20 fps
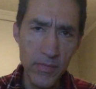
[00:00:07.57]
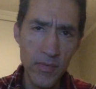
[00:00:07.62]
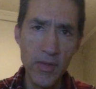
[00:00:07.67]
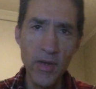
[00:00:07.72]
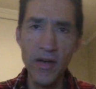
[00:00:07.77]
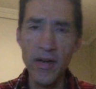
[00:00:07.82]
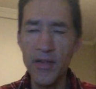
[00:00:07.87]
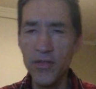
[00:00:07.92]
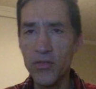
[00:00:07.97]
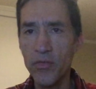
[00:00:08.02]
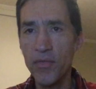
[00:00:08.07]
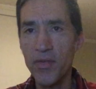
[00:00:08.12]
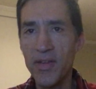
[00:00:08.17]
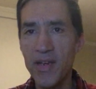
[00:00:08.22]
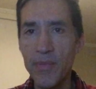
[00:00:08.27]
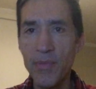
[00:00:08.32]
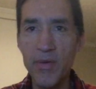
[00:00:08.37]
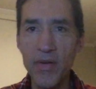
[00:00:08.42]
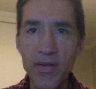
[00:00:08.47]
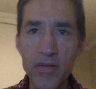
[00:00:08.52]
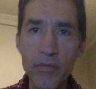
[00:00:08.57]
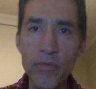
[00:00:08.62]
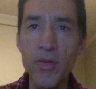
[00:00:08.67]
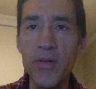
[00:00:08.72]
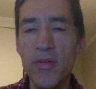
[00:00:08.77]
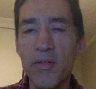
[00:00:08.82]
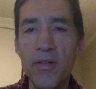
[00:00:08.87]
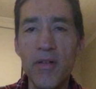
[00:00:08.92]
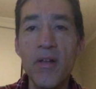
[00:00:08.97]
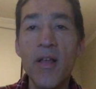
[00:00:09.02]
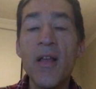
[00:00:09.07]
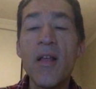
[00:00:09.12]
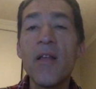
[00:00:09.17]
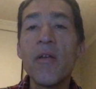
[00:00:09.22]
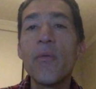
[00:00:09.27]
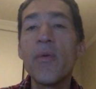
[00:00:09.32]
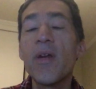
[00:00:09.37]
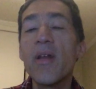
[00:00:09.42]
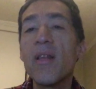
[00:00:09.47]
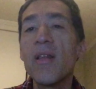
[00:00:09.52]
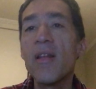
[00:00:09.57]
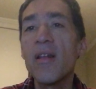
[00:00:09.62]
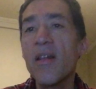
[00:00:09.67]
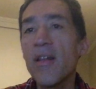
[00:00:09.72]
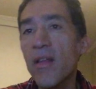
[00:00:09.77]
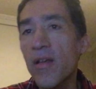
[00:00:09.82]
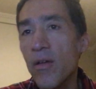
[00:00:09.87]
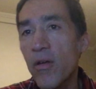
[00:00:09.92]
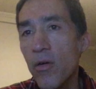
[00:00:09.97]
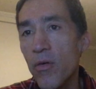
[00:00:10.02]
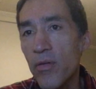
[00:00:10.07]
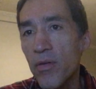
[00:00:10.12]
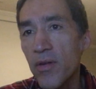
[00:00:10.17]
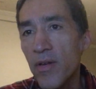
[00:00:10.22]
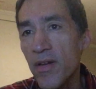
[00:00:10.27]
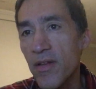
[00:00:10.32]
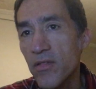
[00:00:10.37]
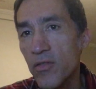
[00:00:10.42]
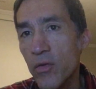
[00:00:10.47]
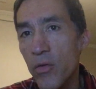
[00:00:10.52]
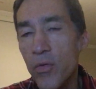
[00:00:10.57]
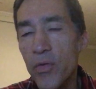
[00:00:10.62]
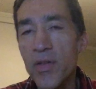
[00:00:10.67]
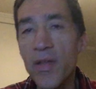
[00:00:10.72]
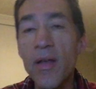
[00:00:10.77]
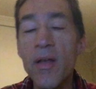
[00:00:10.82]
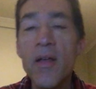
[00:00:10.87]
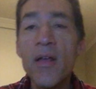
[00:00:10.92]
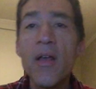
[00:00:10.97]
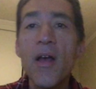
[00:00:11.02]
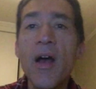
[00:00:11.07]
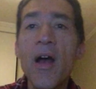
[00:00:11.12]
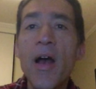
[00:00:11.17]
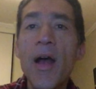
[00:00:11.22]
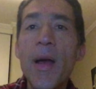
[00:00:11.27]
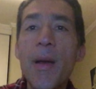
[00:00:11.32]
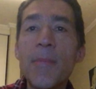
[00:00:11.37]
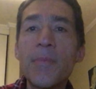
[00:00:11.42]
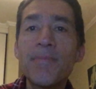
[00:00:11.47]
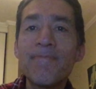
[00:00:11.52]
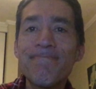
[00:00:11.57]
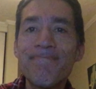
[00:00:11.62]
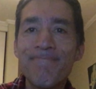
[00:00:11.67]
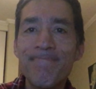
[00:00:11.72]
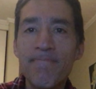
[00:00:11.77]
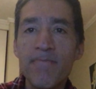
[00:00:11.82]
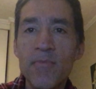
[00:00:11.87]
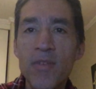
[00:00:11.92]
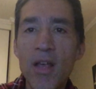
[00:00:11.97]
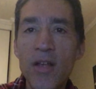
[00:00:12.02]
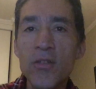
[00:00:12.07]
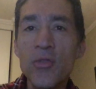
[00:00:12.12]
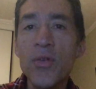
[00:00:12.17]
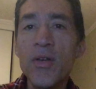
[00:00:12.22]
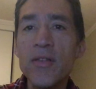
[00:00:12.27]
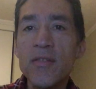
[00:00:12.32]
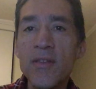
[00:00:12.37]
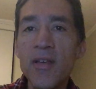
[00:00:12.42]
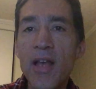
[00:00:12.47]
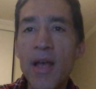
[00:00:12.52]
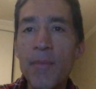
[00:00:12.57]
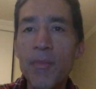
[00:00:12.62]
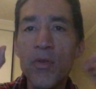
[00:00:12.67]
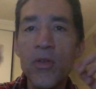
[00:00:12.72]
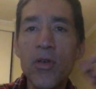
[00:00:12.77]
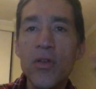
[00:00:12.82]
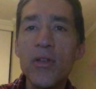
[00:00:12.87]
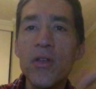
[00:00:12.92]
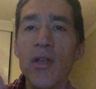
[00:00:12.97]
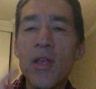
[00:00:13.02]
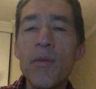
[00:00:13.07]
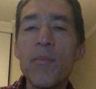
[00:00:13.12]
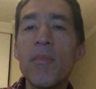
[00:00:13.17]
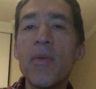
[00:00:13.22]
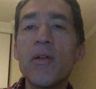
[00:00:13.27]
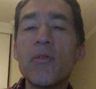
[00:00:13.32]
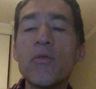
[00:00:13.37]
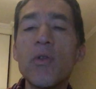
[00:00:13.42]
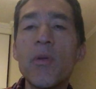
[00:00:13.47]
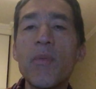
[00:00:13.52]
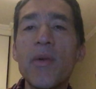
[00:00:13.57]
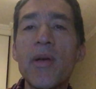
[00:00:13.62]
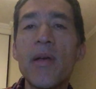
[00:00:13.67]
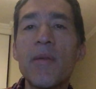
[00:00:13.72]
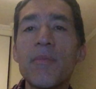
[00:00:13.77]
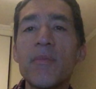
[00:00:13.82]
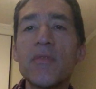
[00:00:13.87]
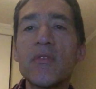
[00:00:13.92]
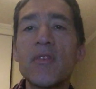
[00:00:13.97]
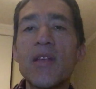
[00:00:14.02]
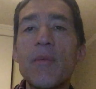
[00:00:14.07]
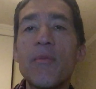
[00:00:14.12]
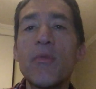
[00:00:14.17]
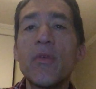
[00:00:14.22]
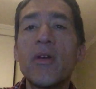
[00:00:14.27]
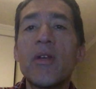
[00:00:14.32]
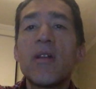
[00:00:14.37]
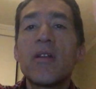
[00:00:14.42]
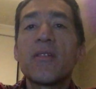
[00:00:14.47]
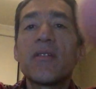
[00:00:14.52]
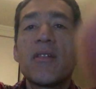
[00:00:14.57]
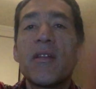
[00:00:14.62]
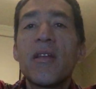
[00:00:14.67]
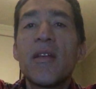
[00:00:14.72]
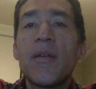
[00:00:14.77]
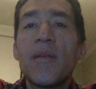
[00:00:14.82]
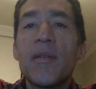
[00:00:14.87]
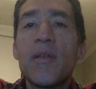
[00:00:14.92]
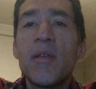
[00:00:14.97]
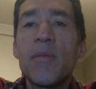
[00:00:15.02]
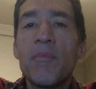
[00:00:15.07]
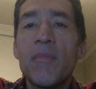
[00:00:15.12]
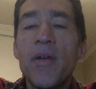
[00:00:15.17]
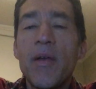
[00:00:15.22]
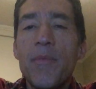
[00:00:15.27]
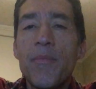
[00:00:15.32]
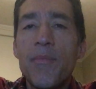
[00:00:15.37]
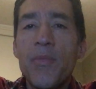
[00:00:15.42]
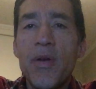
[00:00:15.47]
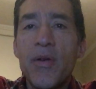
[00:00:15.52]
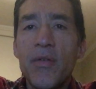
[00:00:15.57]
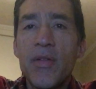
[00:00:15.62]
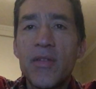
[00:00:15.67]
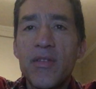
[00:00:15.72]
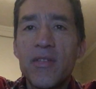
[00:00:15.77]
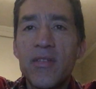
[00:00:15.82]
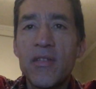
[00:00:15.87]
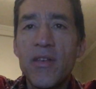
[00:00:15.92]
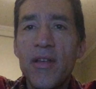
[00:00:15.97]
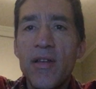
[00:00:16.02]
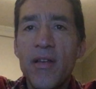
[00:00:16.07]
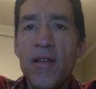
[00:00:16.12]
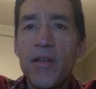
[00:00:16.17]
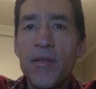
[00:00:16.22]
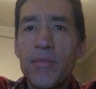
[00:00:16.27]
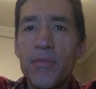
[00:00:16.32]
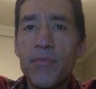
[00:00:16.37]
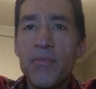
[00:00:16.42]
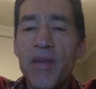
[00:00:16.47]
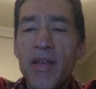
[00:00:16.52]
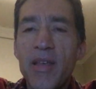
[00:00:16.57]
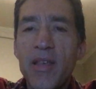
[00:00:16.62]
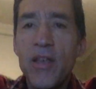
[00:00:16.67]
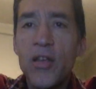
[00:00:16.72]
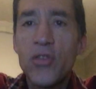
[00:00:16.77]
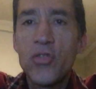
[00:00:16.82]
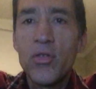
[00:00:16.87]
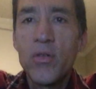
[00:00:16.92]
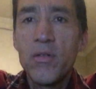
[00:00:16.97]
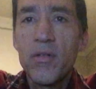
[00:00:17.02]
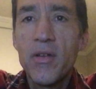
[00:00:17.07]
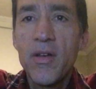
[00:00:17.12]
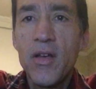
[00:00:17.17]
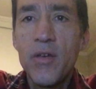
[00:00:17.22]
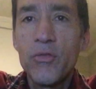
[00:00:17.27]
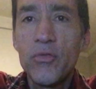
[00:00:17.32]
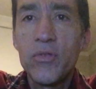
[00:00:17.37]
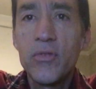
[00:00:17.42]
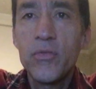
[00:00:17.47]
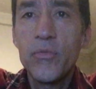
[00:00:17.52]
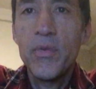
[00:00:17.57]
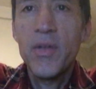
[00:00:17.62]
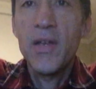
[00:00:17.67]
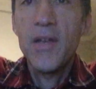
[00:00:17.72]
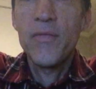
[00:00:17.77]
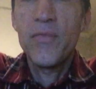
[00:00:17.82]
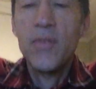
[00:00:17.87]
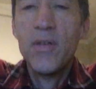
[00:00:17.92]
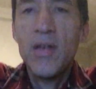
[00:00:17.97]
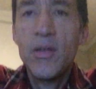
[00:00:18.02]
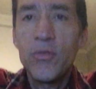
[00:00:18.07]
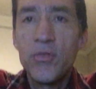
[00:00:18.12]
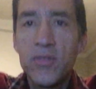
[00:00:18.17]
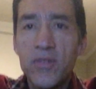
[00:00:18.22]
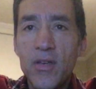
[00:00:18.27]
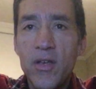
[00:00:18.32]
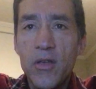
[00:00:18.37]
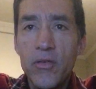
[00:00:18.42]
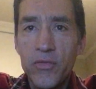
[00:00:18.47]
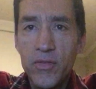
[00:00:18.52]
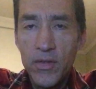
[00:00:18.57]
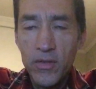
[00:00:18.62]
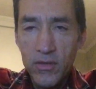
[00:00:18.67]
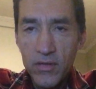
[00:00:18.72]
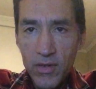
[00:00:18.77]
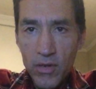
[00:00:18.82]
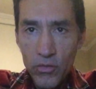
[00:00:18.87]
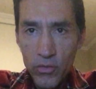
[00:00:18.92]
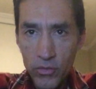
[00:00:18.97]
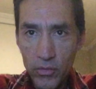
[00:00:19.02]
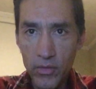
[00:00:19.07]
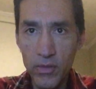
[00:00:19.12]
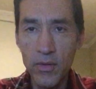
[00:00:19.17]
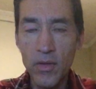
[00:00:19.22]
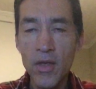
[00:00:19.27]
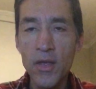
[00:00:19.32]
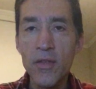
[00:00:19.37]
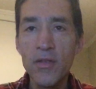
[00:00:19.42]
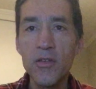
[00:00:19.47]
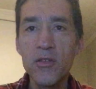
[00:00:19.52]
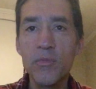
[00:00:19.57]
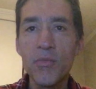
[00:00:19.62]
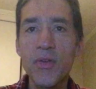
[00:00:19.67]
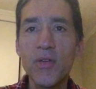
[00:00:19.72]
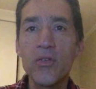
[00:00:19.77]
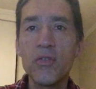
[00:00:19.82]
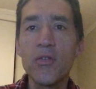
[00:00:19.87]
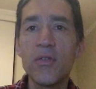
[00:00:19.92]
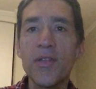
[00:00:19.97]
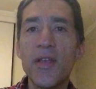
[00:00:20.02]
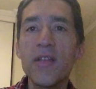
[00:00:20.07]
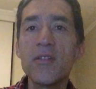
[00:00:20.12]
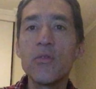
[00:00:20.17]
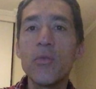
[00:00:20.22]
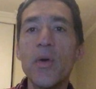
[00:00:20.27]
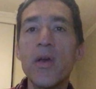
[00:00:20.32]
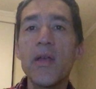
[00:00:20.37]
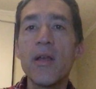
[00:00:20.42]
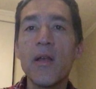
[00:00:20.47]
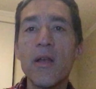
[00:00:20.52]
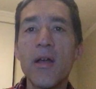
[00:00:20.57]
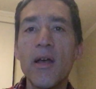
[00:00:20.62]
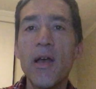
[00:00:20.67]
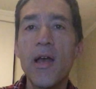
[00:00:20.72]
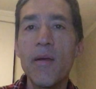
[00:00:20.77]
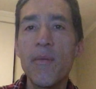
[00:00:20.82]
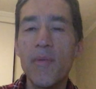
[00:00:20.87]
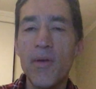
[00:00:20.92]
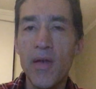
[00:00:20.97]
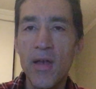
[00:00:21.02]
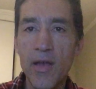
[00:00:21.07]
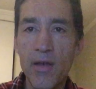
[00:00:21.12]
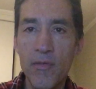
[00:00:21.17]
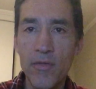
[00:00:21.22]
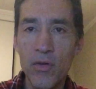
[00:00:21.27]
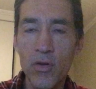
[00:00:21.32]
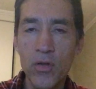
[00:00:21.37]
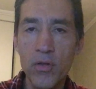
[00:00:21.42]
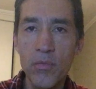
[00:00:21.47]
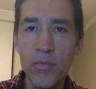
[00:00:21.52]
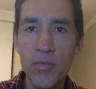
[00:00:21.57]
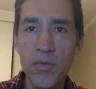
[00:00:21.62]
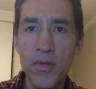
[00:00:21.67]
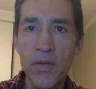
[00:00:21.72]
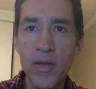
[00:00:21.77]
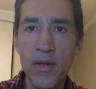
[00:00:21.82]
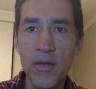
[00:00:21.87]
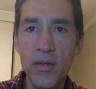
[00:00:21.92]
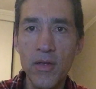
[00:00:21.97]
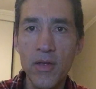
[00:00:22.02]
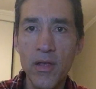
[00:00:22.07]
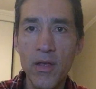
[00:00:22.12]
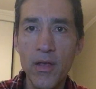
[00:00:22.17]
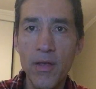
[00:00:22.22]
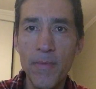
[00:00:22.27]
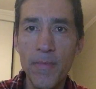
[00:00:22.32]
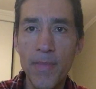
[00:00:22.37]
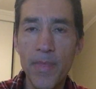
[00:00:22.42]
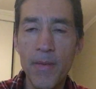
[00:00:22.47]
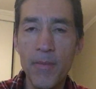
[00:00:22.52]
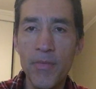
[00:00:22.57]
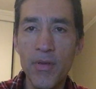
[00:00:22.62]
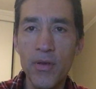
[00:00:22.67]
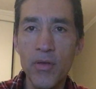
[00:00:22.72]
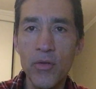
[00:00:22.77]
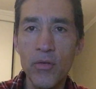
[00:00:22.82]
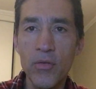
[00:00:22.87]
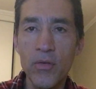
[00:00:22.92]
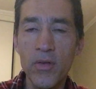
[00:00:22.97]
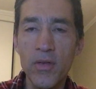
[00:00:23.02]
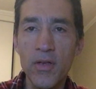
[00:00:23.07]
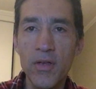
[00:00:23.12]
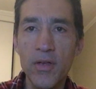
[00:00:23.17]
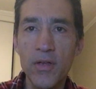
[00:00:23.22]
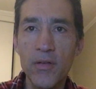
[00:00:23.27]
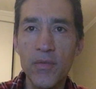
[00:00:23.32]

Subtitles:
lens of the camera is. Well, let's go with that. As you can see, I'm not in my room. I'm somewhere else in my parents' vacation house we have outside of Santiago doing this video. So that's why I have not done the video